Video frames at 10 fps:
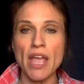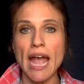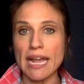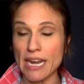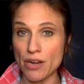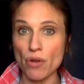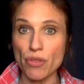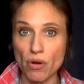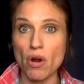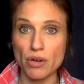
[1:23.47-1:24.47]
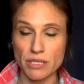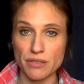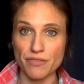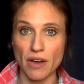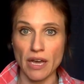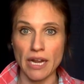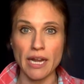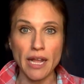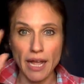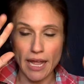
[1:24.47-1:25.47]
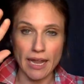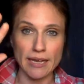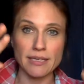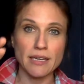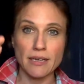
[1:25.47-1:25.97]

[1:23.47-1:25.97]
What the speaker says: And I know they're hard to define and